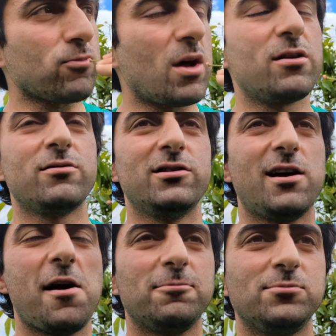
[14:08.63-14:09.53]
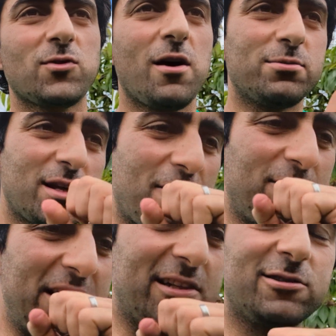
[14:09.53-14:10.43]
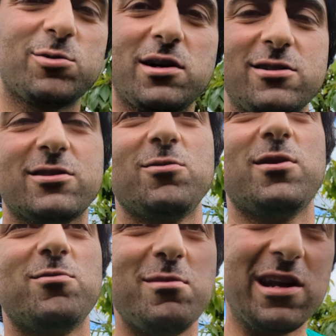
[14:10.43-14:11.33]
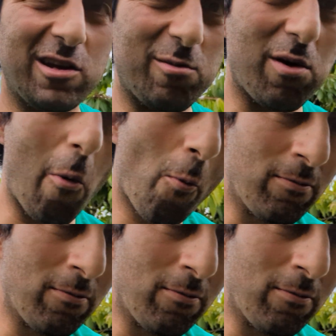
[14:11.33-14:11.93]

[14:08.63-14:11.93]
I don't want to upset vegans by using the word meaty, but